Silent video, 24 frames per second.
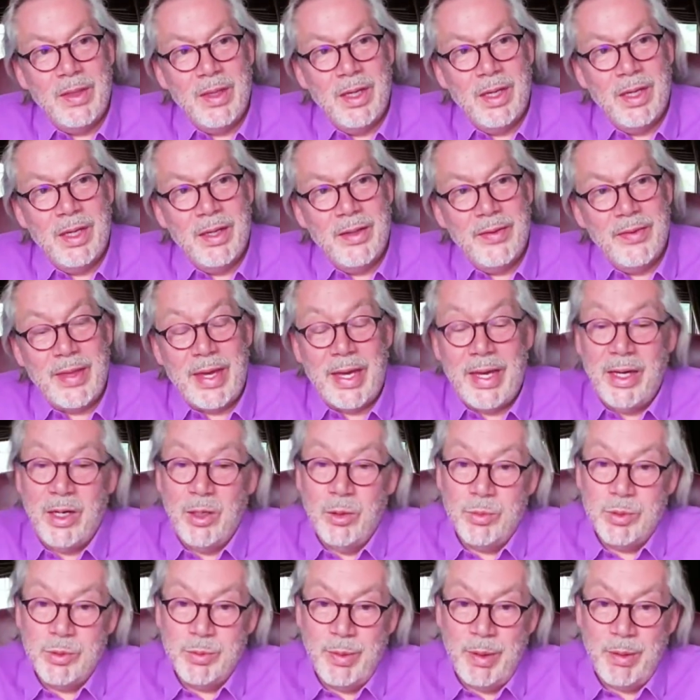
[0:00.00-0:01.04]
uh, that
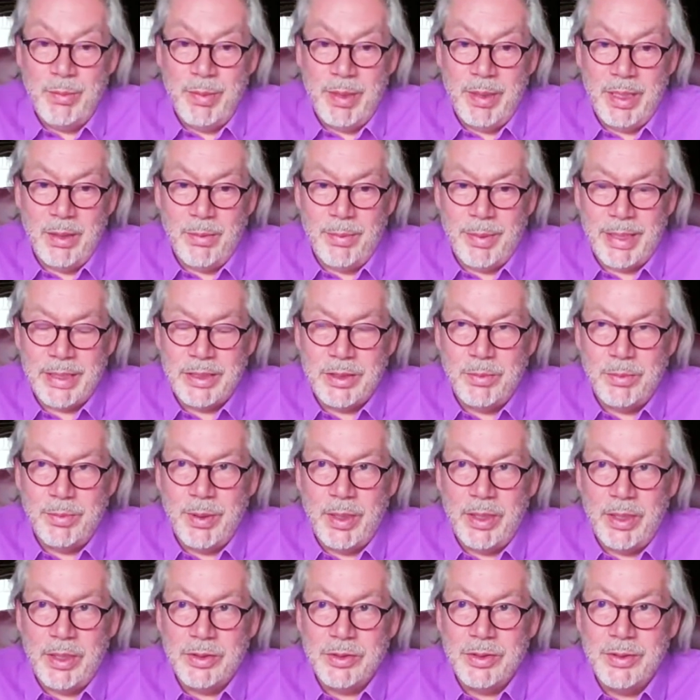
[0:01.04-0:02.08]
helps me be a better
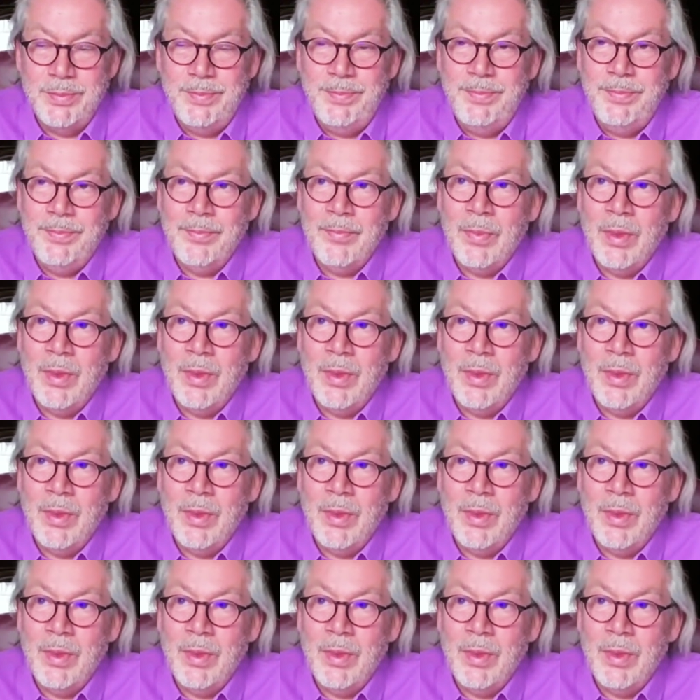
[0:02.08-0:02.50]
person.